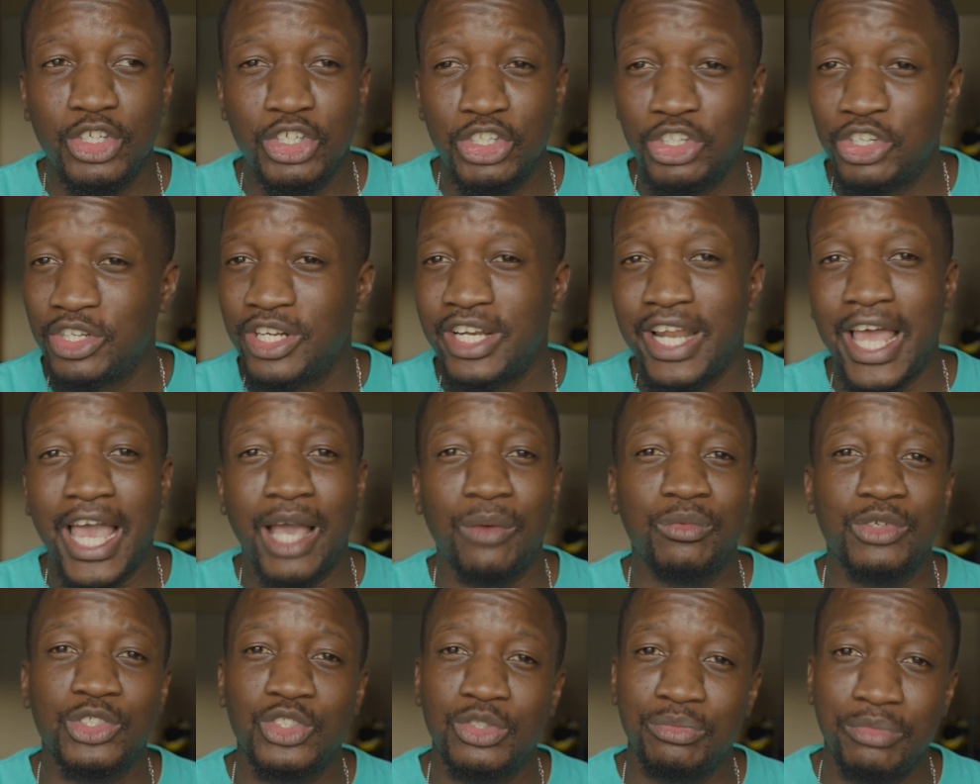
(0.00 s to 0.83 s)
good
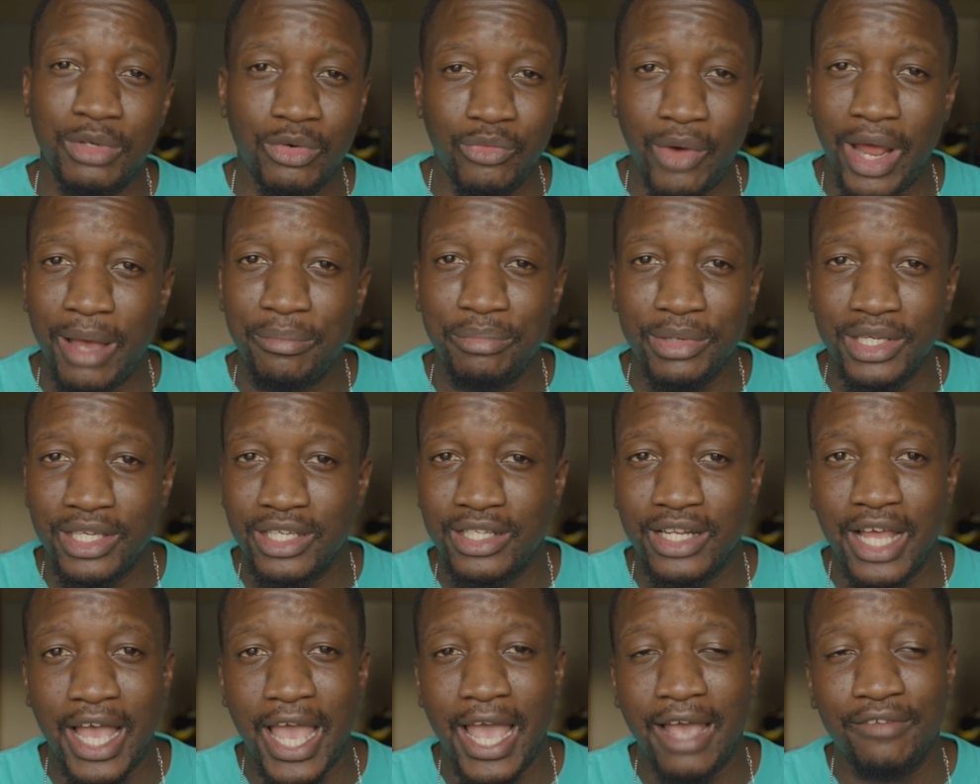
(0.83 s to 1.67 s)
language to be rapping
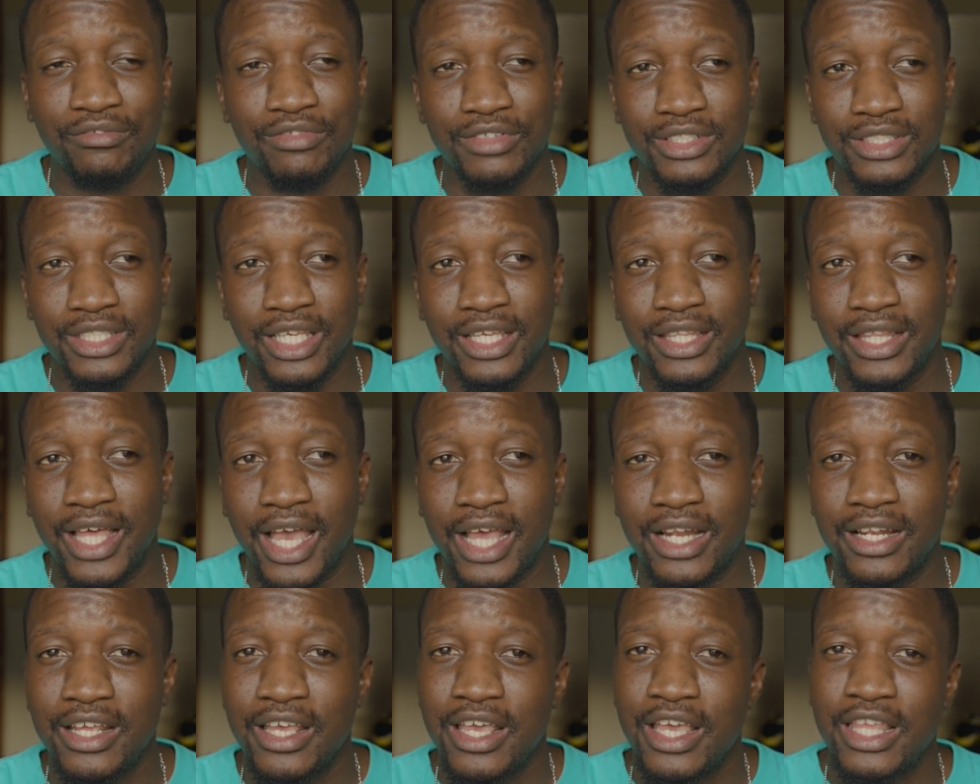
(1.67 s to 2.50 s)
in. I have to say
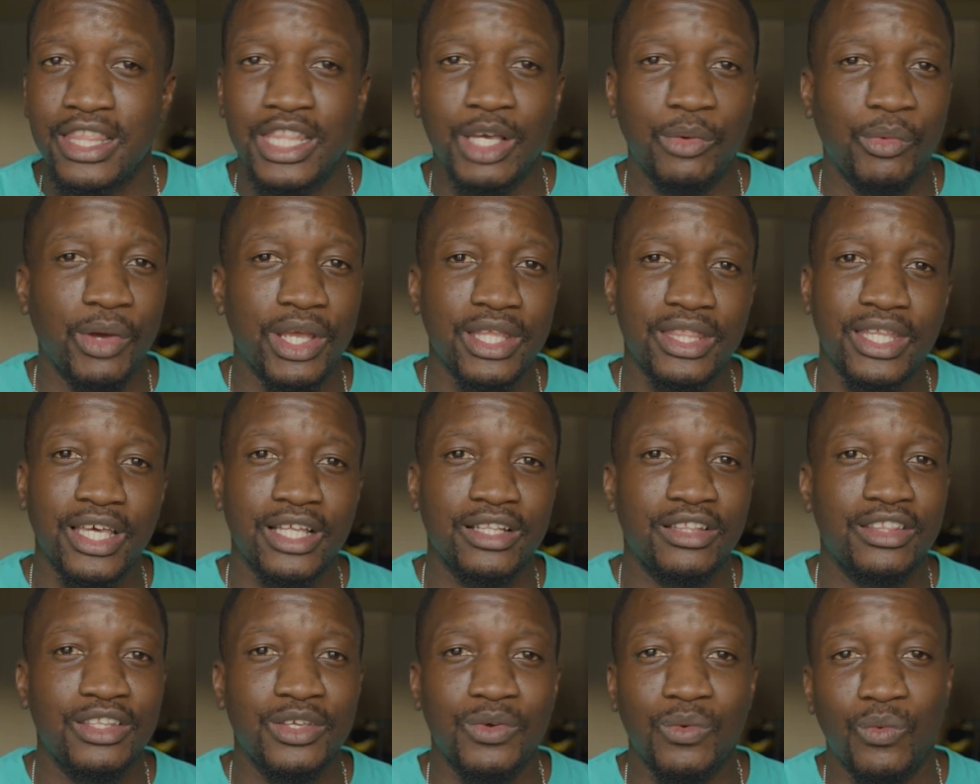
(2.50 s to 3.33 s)
that the way
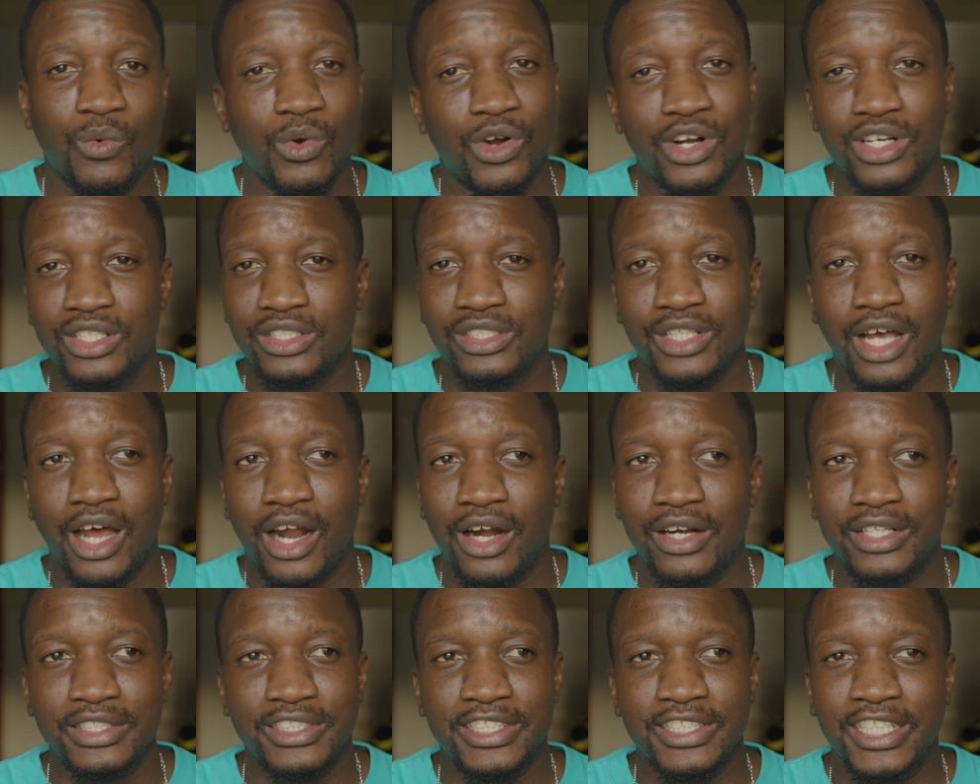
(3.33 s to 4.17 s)
that the words
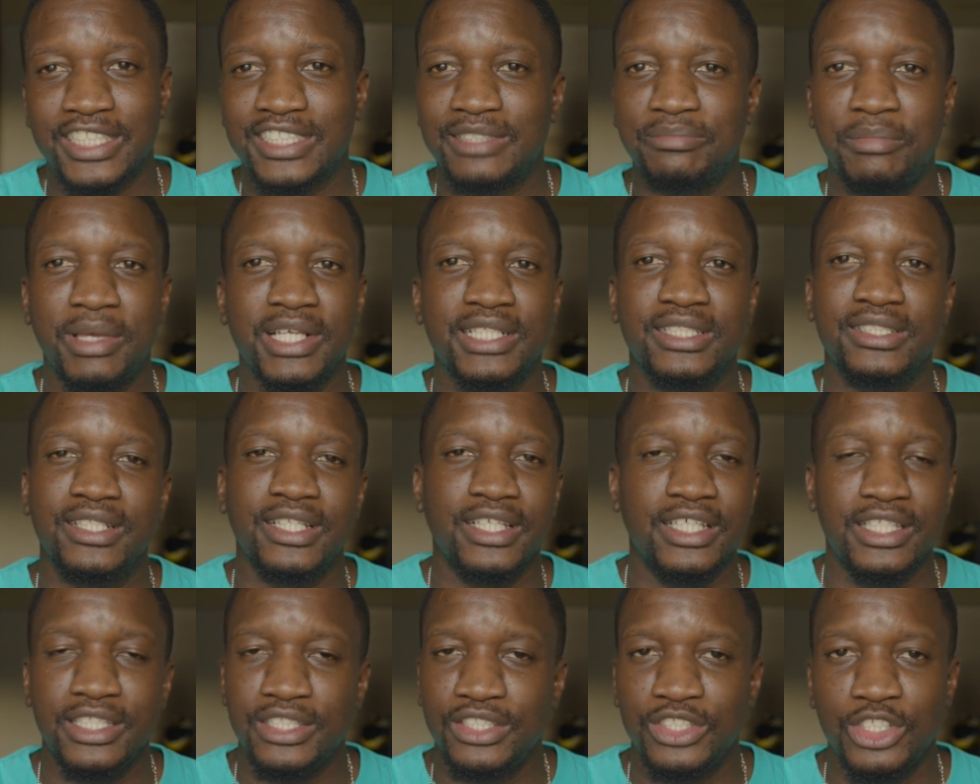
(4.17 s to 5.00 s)
are just makes it
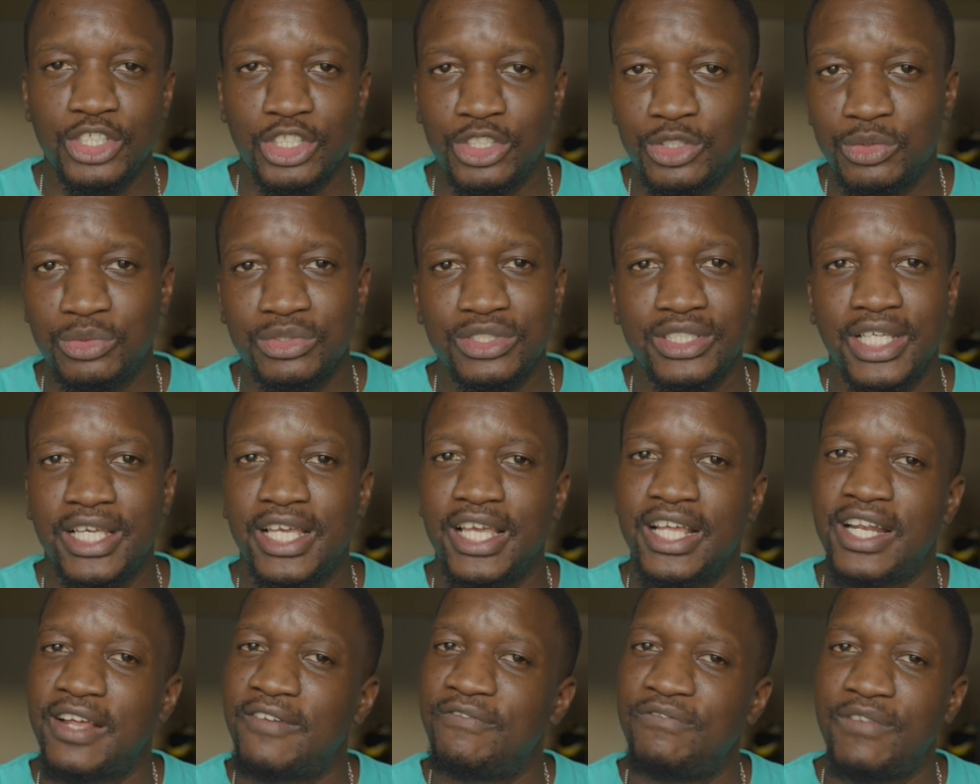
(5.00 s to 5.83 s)
easier to say
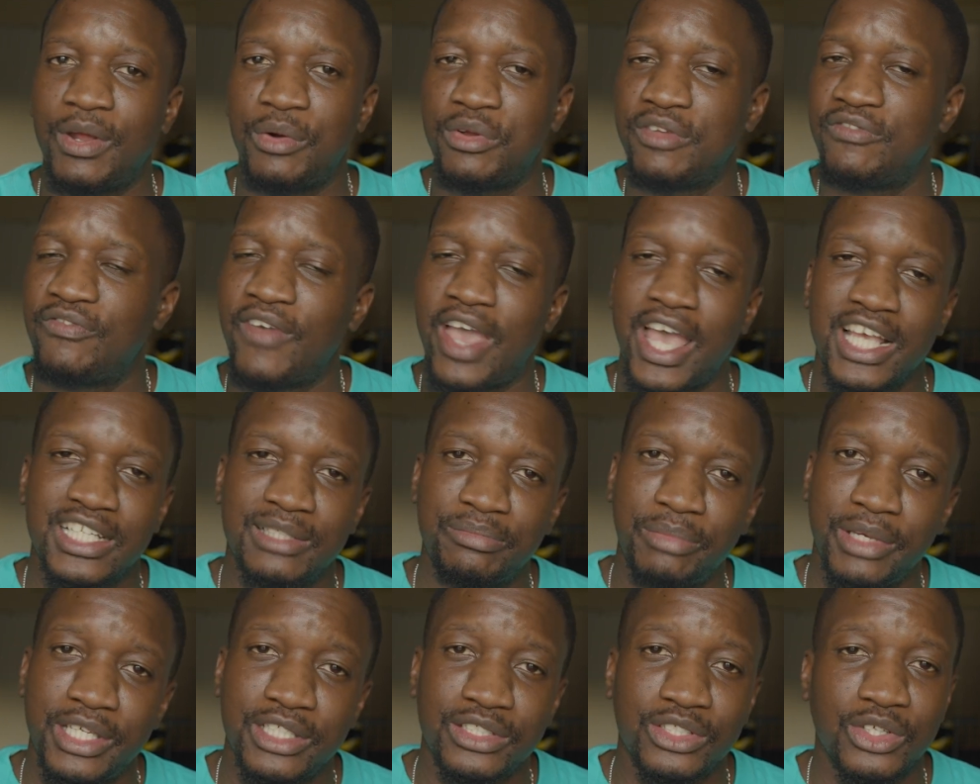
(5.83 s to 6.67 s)
at a very fast
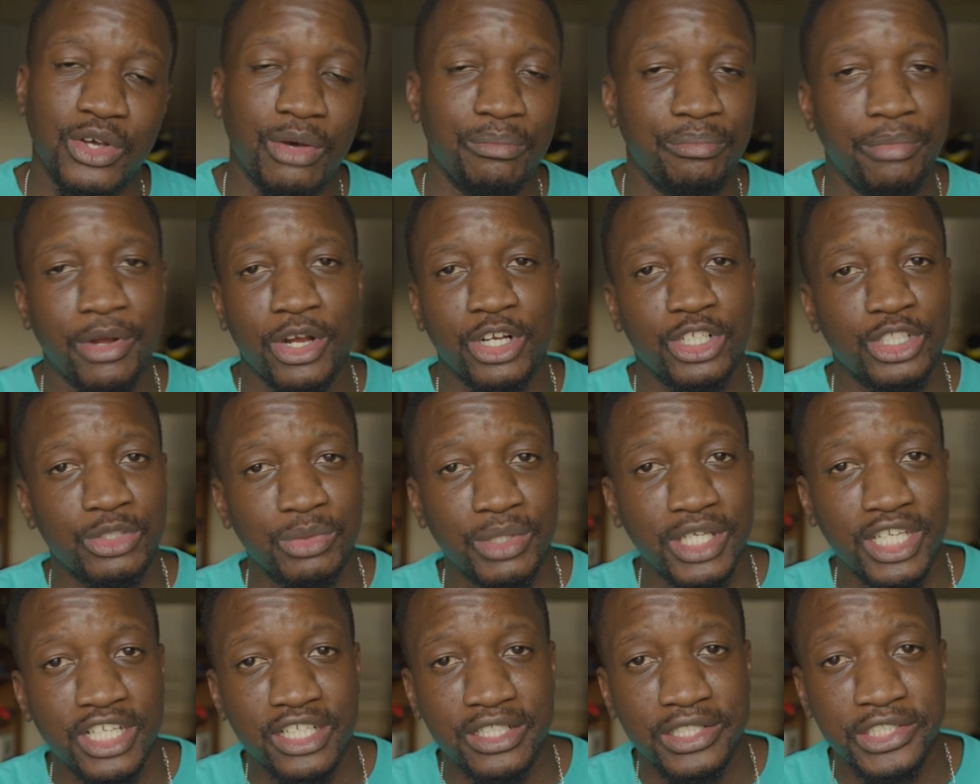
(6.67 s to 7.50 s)
pace compared to
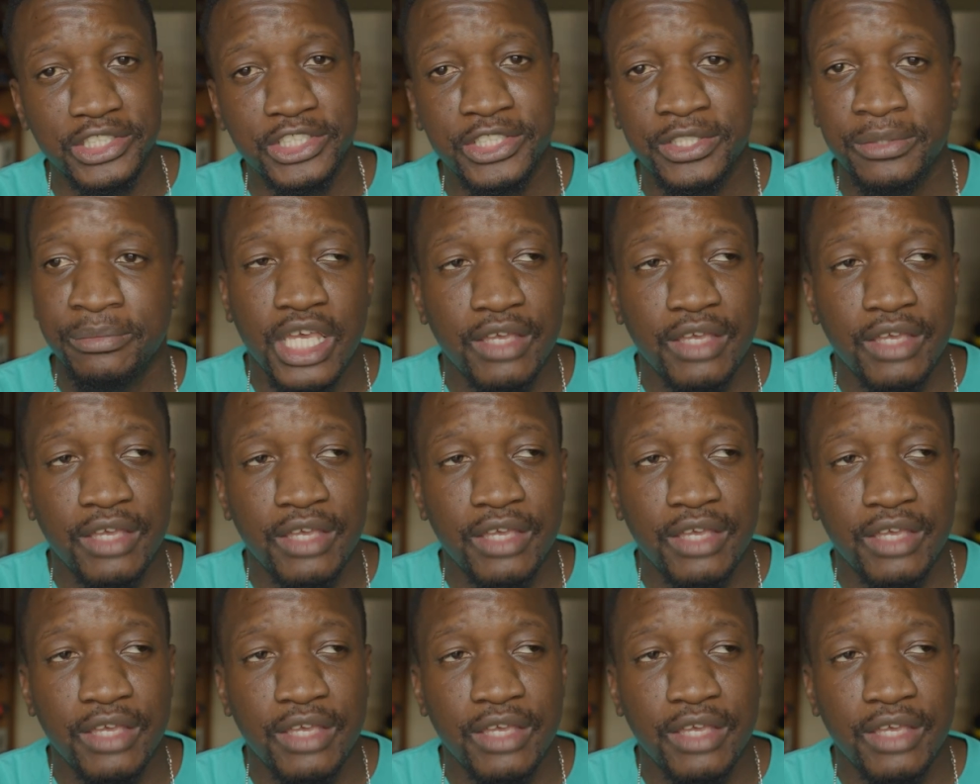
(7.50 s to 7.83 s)
English.